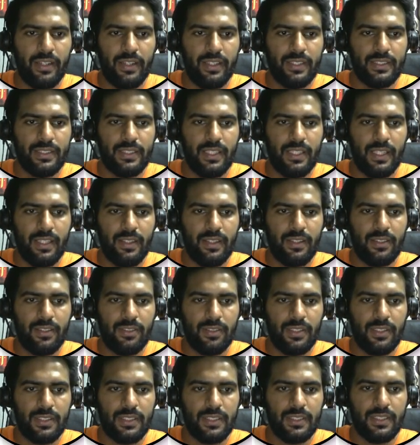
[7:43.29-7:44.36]
this length, so
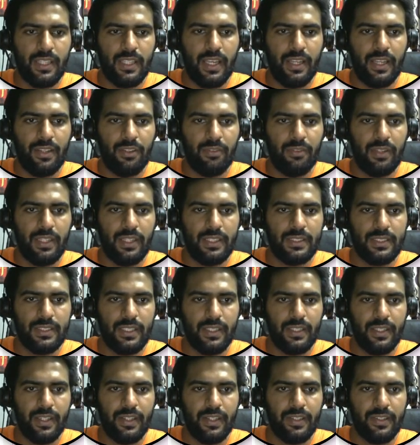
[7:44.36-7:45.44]
this is 9, you will
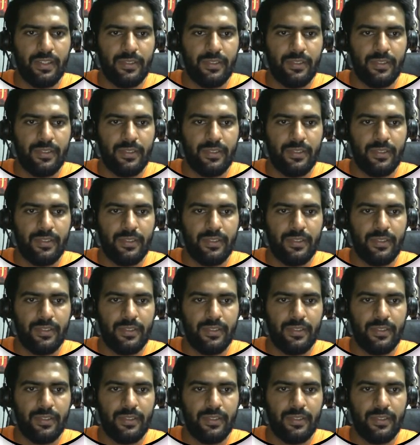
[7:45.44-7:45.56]
insert it,